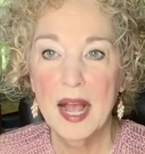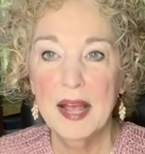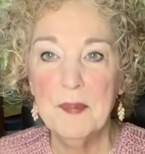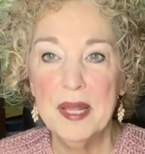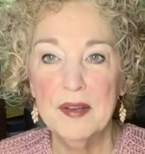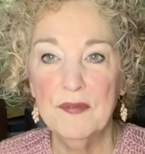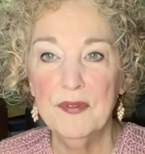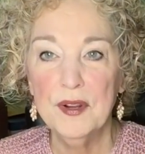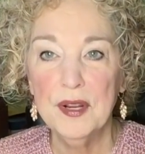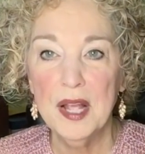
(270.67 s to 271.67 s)
I made it
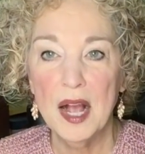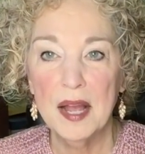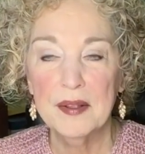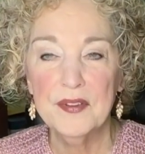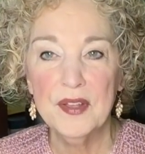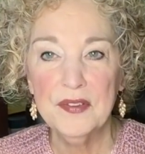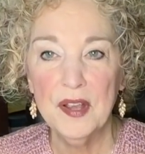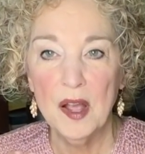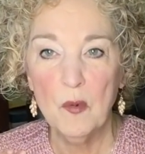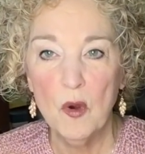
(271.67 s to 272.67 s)
very high because that's
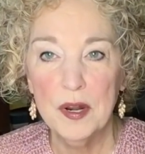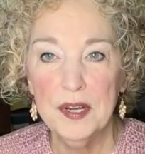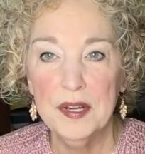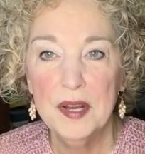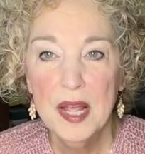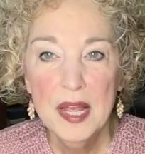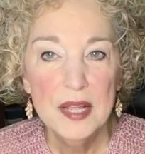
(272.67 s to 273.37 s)
how I wanted it.